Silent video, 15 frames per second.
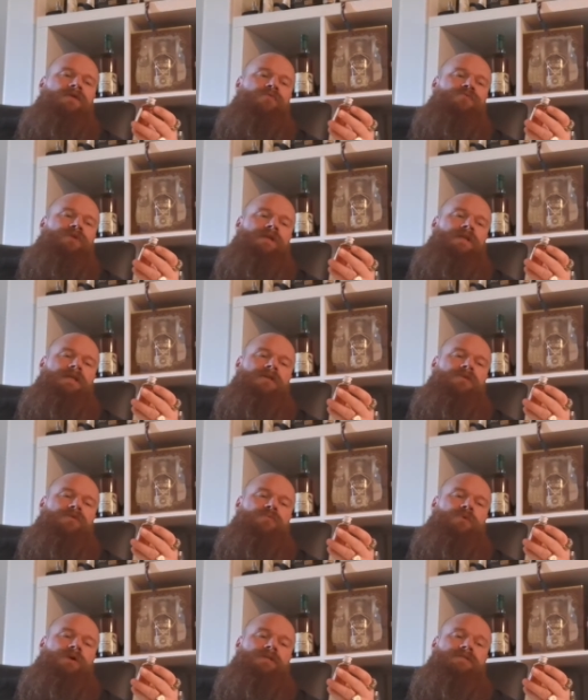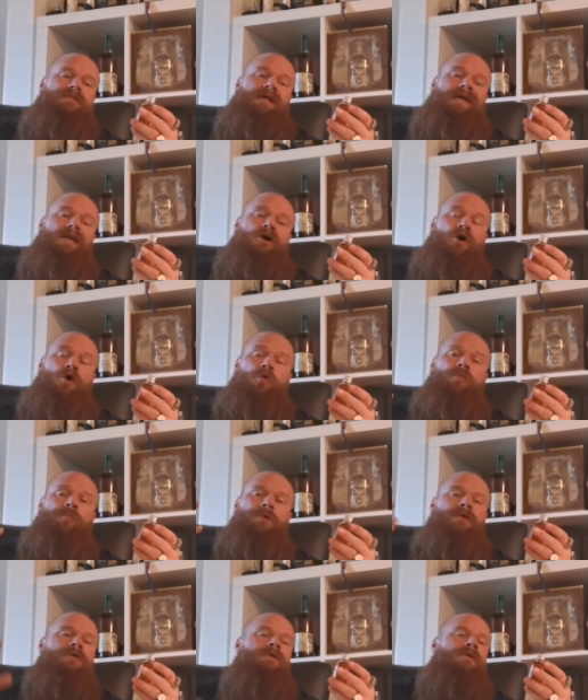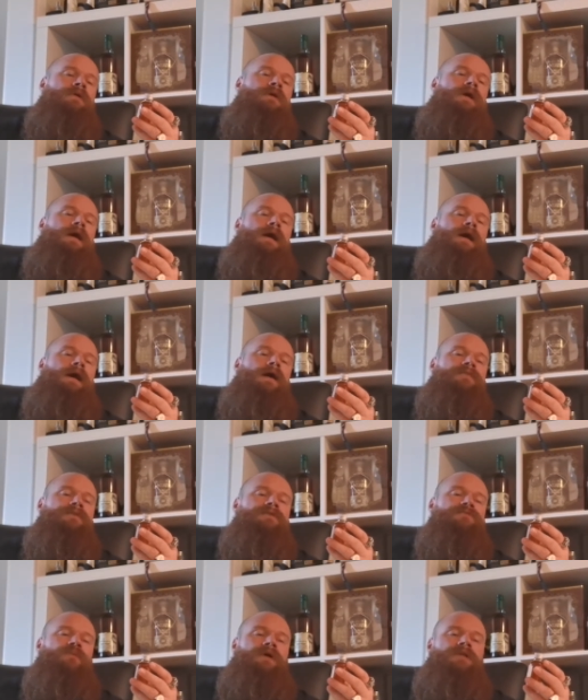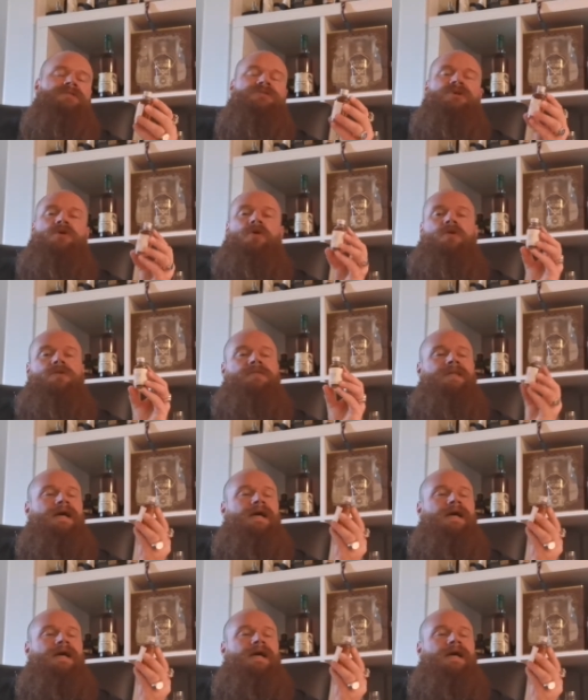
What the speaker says: really good ones, I hope. This one is called